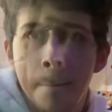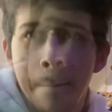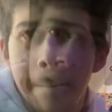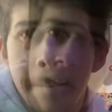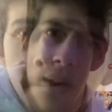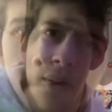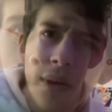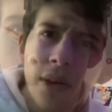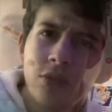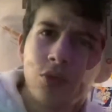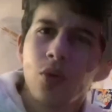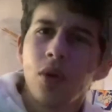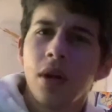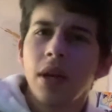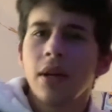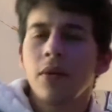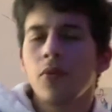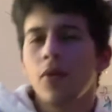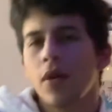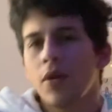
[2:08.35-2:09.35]
Now at
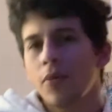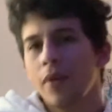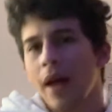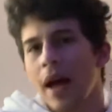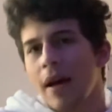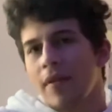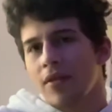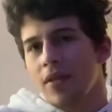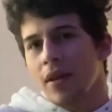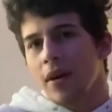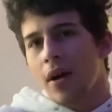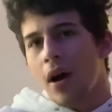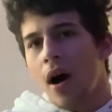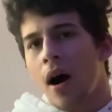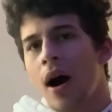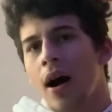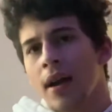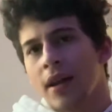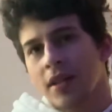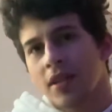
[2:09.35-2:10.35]
21, we have the
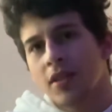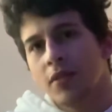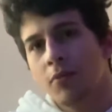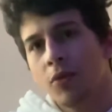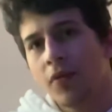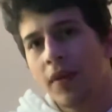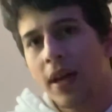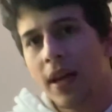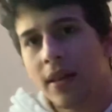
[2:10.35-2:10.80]
oddest movie